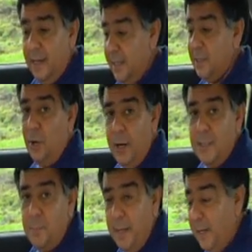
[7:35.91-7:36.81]
It's not
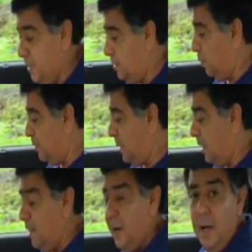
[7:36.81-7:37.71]
as big as those
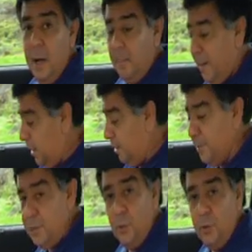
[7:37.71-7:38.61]
are. But
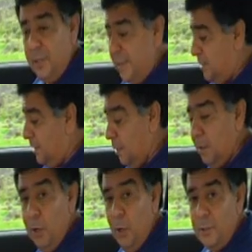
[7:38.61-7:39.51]
even so, there's
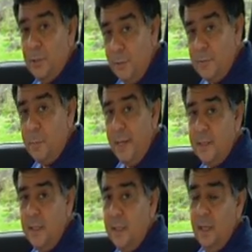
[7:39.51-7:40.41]
lots of
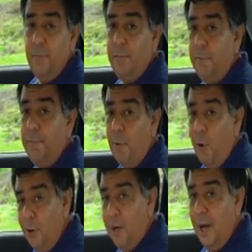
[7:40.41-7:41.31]
space in here for
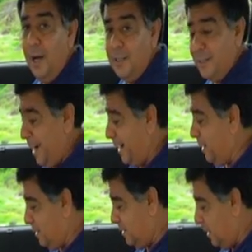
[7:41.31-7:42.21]
four large
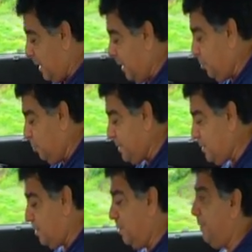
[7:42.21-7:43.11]
adults. The legroom is
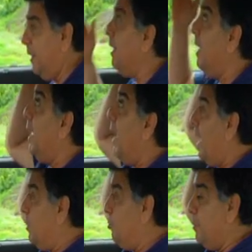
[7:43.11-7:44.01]
terrific.
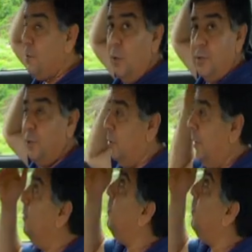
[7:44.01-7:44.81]
Headroom is also great.